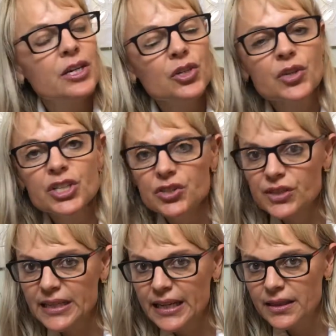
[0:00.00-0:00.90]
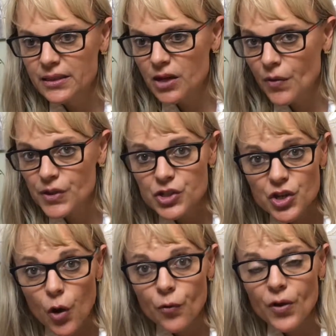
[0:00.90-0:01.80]
You can use it on the
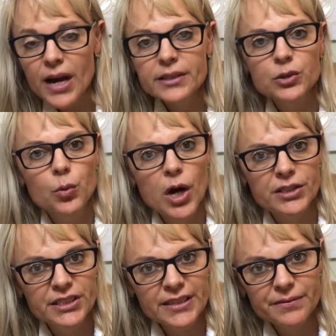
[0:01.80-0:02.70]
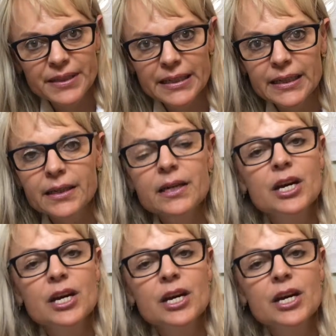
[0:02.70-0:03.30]
sofa to watch TV.